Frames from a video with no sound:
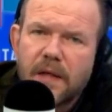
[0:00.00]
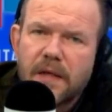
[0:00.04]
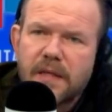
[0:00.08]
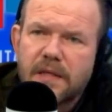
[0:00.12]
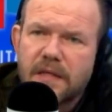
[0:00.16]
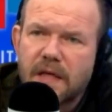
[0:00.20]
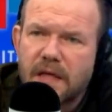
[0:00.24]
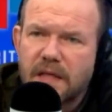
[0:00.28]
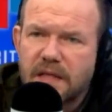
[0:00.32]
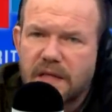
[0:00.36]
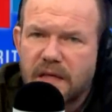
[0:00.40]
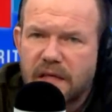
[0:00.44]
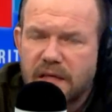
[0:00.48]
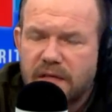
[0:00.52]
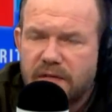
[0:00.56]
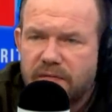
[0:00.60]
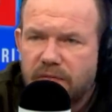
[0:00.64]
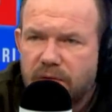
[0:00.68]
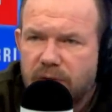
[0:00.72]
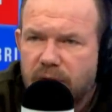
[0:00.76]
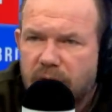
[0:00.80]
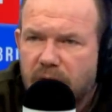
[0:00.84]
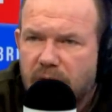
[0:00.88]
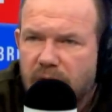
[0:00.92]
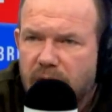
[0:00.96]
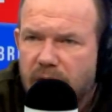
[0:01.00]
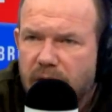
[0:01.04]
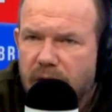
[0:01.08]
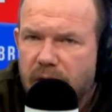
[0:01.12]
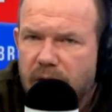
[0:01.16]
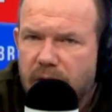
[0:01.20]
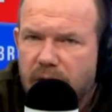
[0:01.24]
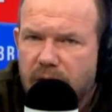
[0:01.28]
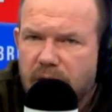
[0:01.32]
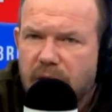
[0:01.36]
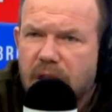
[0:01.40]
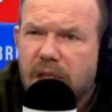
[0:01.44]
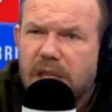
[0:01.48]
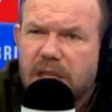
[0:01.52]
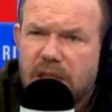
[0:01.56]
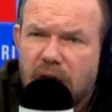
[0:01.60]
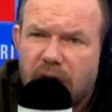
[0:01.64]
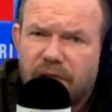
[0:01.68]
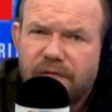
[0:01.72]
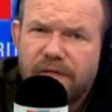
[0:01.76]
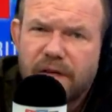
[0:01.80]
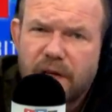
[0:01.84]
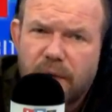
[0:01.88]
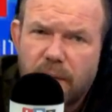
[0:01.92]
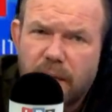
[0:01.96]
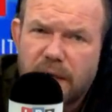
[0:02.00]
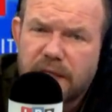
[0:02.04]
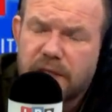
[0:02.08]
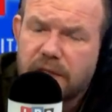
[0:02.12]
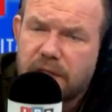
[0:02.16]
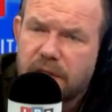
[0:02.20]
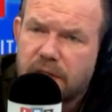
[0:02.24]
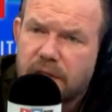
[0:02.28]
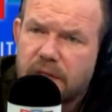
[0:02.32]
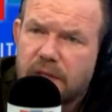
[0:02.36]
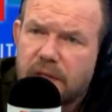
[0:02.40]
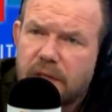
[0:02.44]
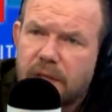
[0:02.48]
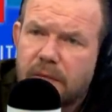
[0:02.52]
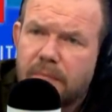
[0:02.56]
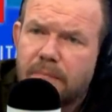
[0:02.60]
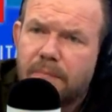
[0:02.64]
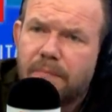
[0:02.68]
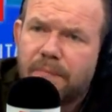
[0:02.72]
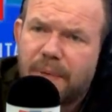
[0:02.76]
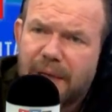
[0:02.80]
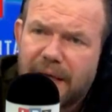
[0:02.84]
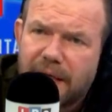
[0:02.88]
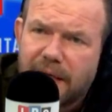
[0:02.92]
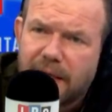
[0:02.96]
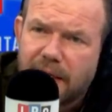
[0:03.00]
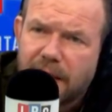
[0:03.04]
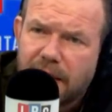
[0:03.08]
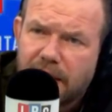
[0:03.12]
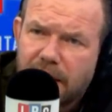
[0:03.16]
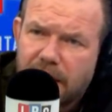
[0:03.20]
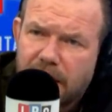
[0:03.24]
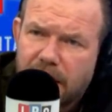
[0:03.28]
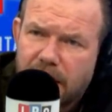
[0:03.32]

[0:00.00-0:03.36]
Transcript: successful the, the, the, the tougher questions can be.